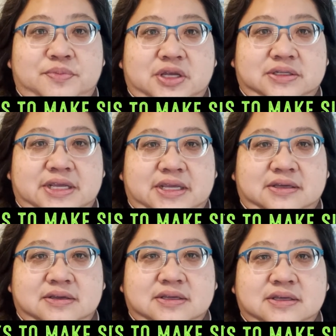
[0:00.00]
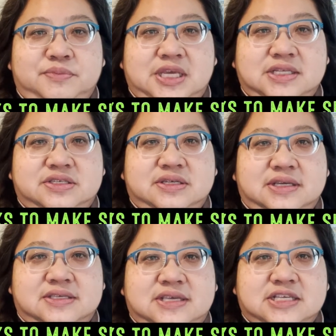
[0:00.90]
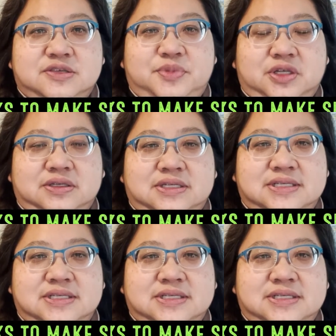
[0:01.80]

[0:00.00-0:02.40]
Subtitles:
building meets accessibility